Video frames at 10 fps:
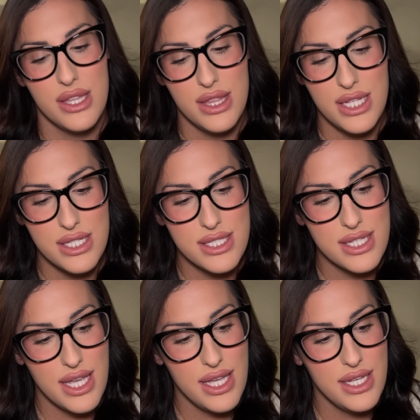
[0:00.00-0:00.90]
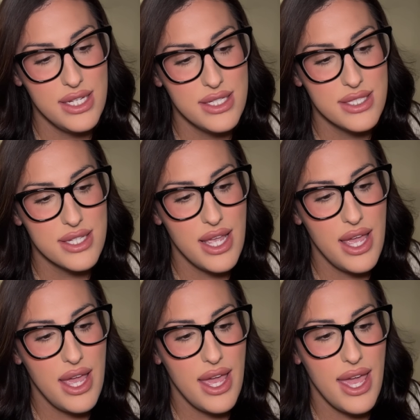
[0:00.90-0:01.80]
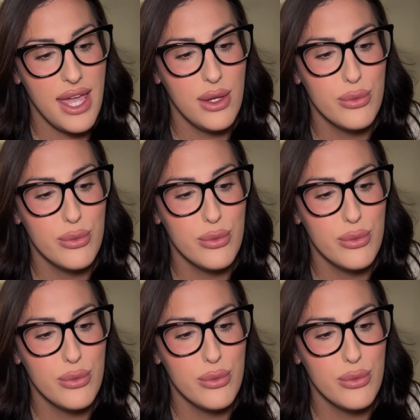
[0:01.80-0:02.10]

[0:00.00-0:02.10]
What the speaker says: This is a